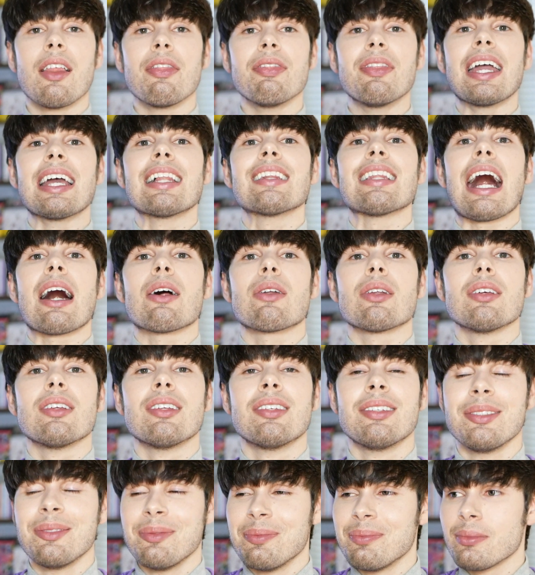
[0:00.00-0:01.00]
they laid it,
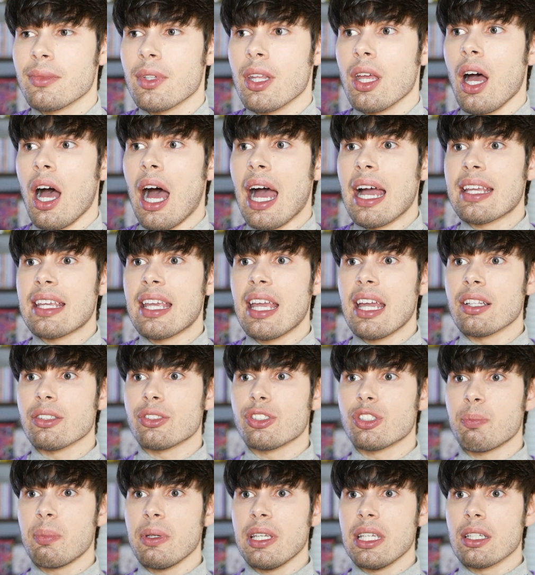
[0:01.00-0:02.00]
I can't
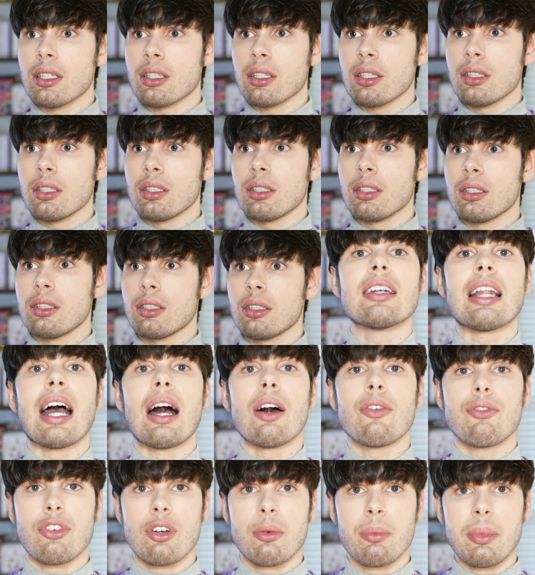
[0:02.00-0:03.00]
speak. They laid it
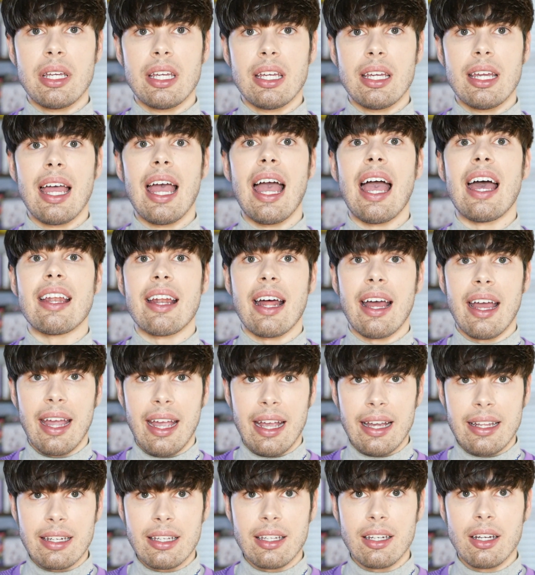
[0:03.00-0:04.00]
out for me and I
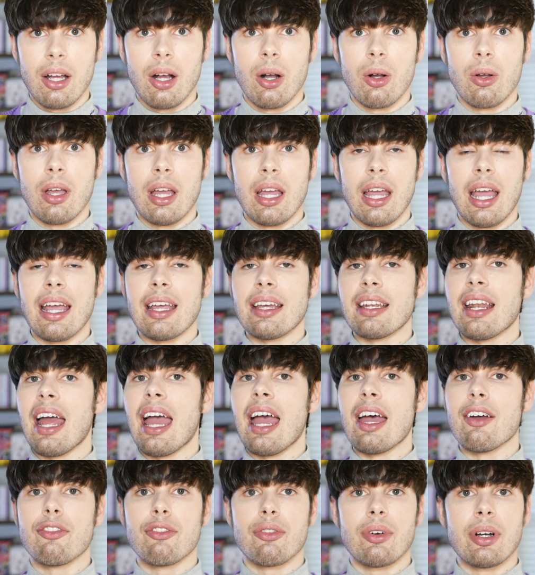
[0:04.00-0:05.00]
ate it, okay? I ate
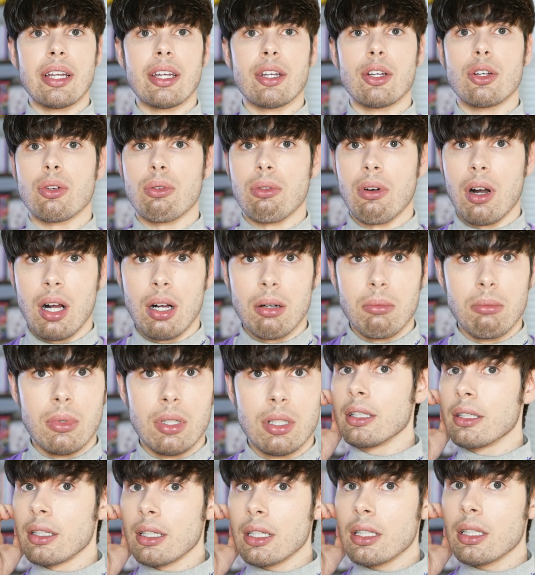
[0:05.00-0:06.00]
every crumb.
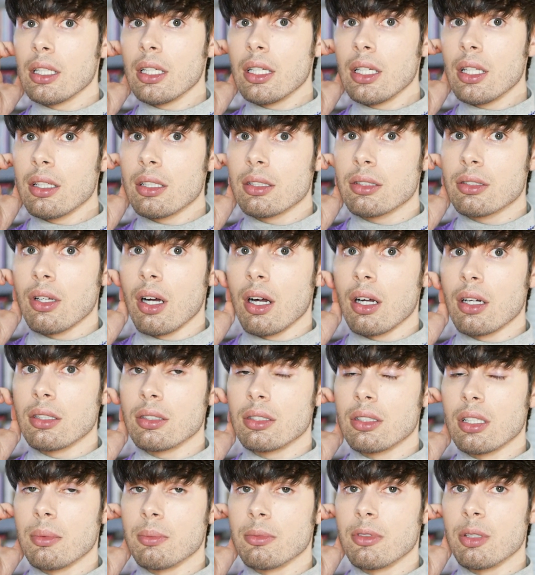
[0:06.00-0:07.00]
Lyrically, the song
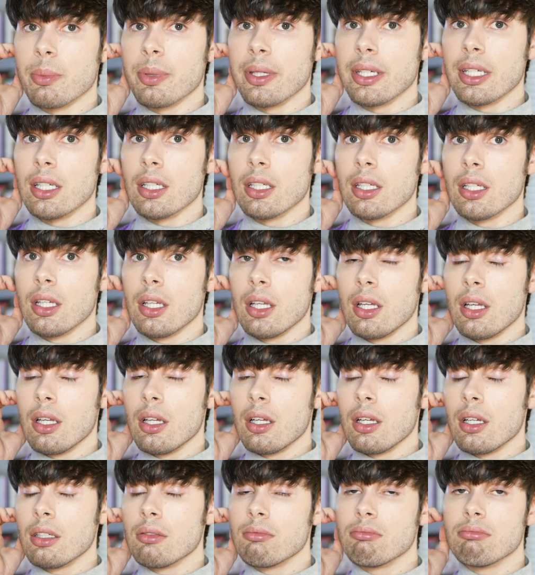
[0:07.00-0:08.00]
seemed to be
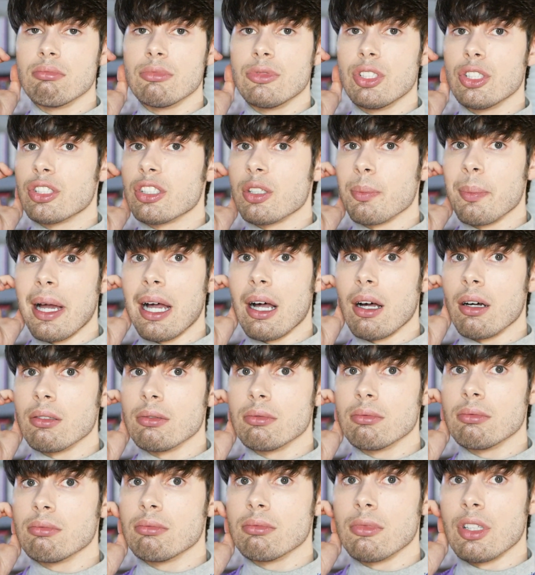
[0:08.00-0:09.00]
just
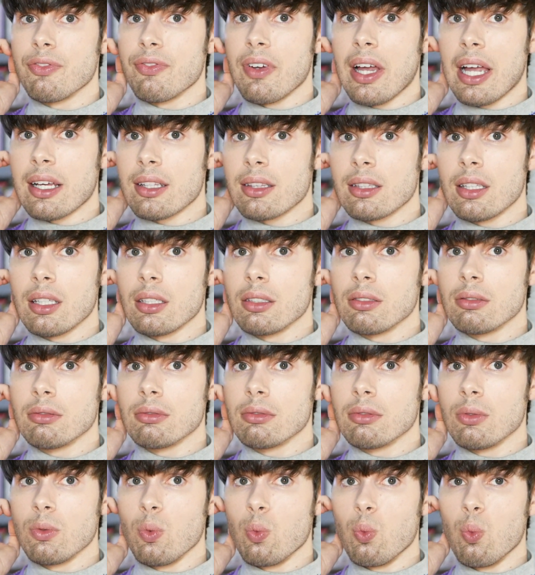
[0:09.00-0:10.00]
about the fact that
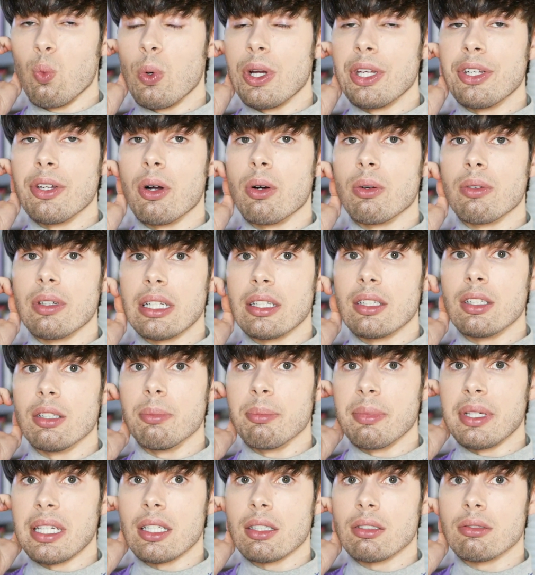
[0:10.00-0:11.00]
we don't need to
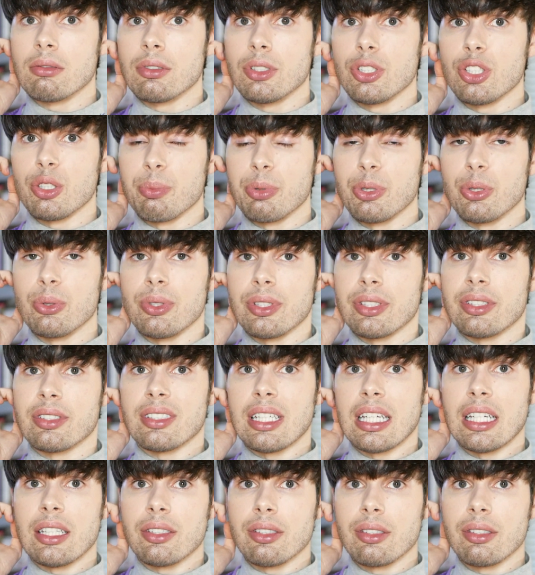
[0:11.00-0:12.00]
meet your beauty
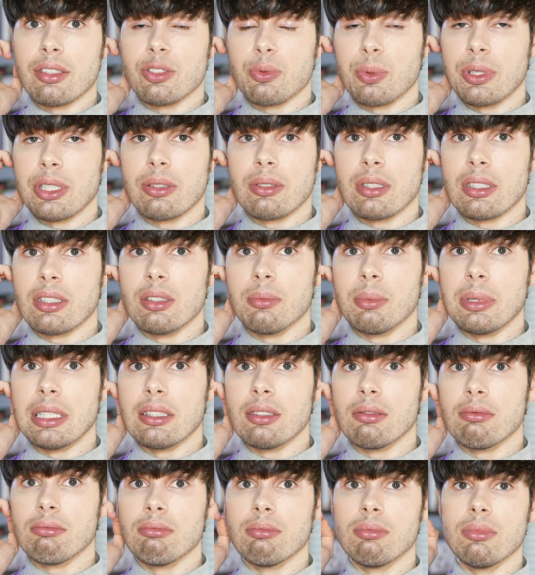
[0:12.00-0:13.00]
standards. We don't need to
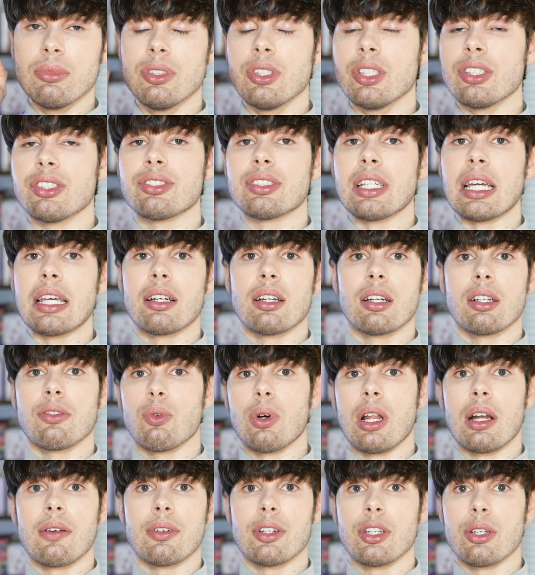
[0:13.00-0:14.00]
meet the standard
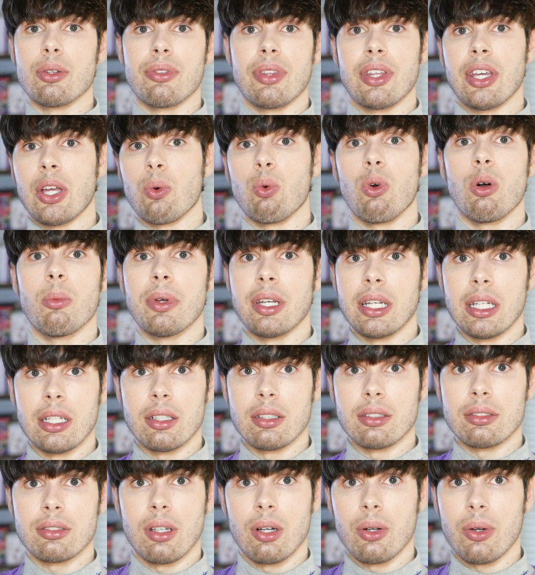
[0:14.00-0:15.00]
of whatever you think a woman
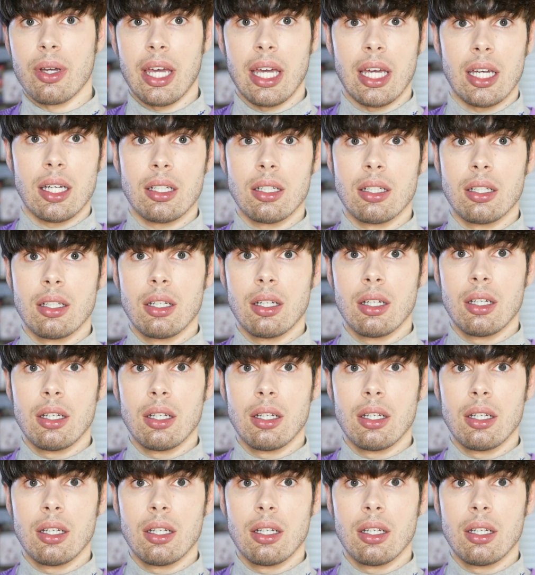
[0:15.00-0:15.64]
is, okay?